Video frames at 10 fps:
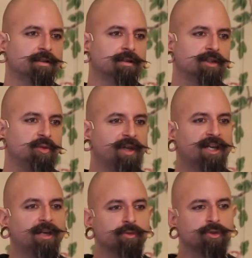to
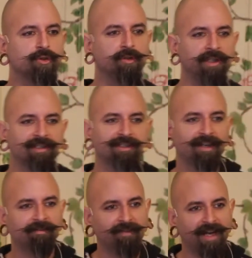become truly
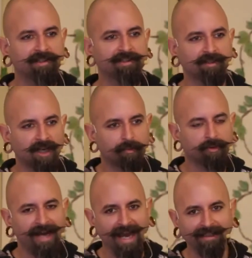steadfast in our
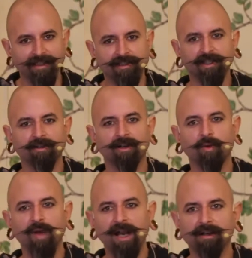practice, in our
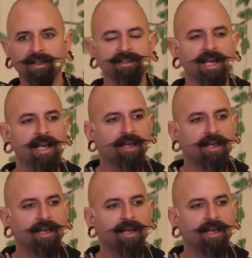awareness,